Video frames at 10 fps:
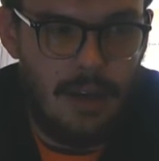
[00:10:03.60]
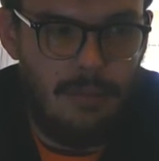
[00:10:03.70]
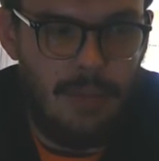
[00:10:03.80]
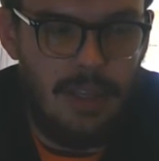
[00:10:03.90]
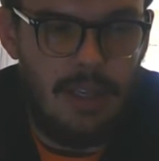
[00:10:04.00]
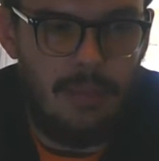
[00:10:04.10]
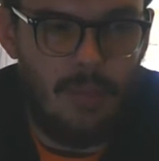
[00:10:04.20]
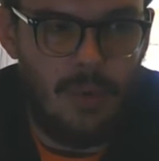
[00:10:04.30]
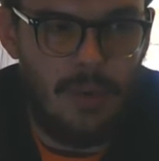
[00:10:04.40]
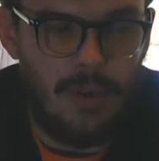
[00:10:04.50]
being
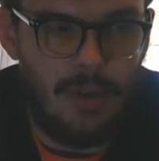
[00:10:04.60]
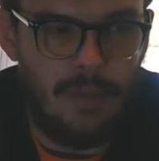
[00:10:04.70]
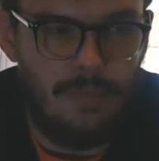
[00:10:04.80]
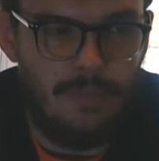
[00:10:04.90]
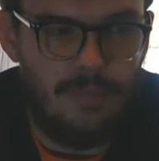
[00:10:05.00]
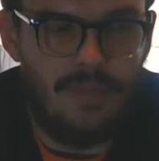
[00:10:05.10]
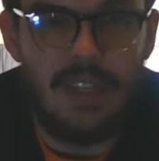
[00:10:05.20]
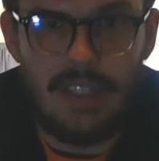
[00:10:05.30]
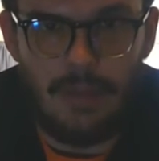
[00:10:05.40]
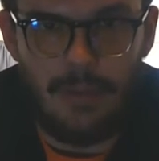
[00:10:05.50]
more
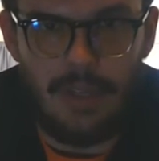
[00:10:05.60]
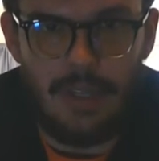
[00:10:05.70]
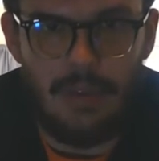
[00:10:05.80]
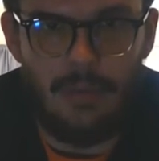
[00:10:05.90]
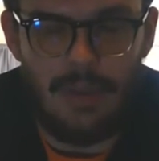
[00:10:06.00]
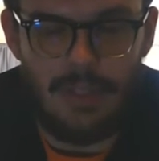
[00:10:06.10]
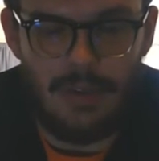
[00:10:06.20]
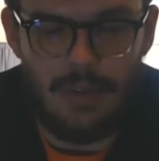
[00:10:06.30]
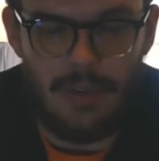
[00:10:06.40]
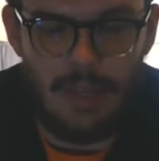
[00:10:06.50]
disciplined with
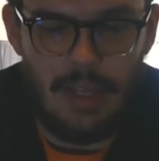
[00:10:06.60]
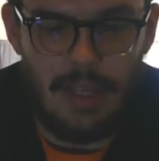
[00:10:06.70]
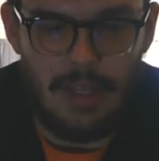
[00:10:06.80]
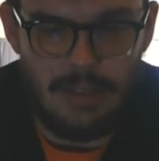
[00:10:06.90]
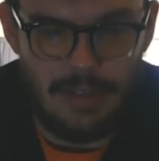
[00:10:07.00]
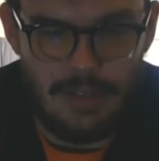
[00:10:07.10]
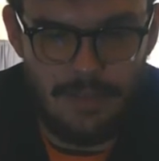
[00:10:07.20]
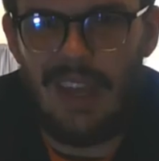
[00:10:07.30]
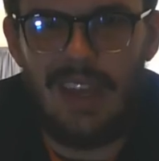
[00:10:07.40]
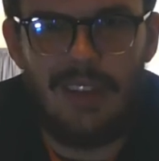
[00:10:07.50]
certain things.
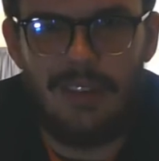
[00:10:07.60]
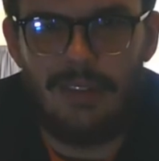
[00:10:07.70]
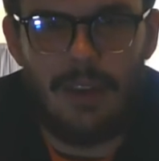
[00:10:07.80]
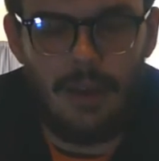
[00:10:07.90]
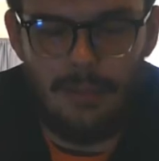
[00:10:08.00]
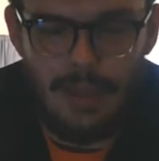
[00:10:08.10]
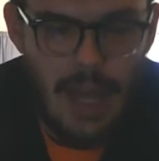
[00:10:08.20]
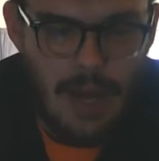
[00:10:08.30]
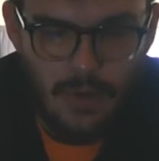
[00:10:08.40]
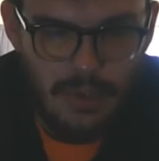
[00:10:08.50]
And
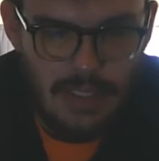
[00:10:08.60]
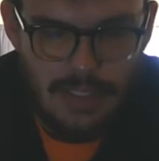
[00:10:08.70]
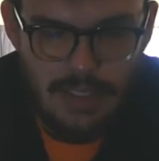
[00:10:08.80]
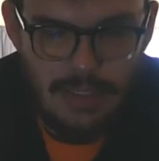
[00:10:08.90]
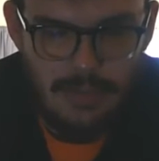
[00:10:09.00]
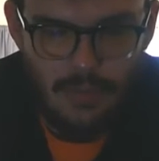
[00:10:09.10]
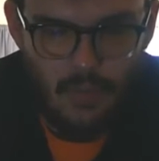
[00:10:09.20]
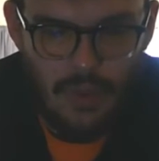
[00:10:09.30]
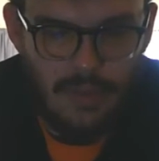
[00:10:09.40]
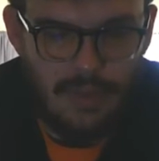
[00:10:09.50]
not only is this
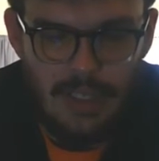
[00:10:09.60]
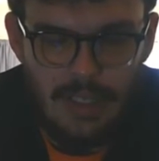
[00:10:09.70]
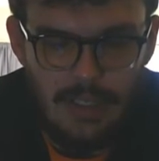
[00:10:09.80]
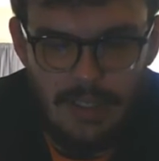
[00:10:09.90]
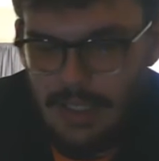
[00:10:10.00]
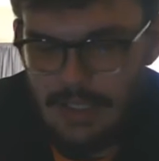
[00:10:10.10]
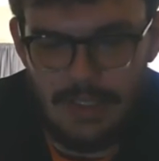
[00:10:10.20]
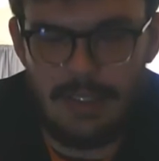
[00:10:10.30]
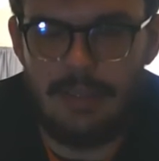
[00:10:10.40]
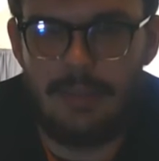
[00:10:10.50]
one of the
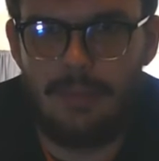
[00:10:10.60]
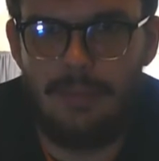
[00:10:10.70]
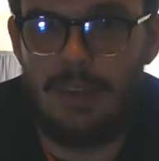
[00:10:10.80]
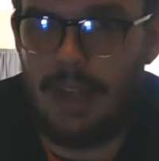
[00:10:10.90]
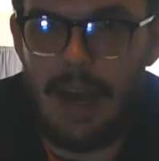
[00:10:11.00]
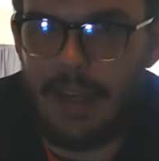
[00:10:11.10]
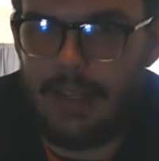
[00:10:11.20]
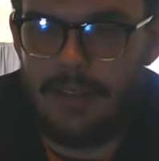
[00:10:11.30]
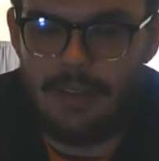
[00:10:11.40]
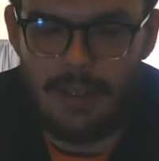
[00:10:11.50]
easiest
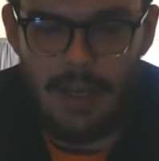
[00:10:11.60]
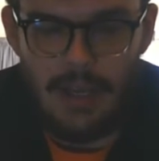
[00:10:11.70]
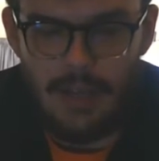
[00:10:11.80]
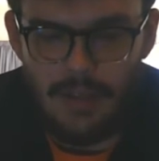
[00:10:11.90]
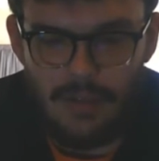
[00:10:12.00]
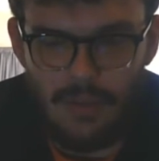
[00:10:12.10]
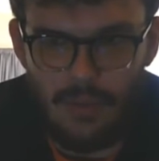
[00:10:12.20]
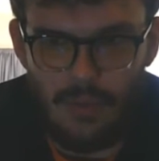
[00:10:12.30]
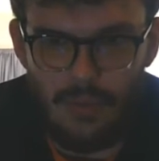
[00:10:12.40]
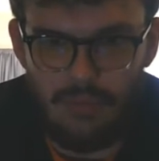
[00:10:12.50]
diets
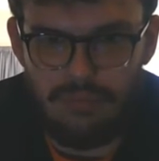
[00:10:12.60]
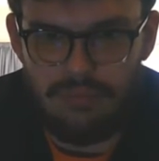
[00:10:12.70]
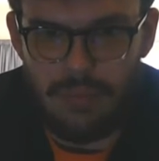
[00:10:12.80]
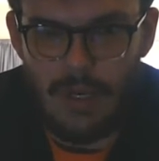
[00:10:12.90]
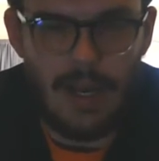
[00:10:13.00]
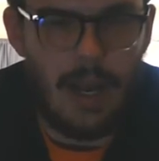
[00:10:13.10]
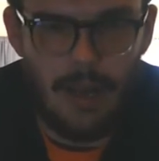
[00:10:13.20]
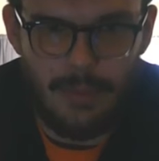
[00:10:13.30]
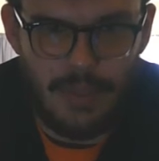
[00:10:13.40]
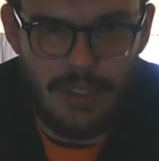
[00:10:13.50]
to
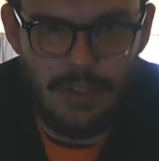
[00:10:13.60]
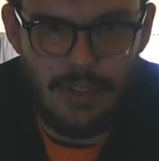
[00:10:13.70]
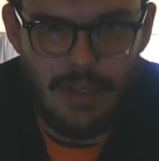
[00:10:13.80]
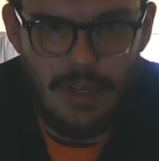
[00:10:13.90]
accomplish,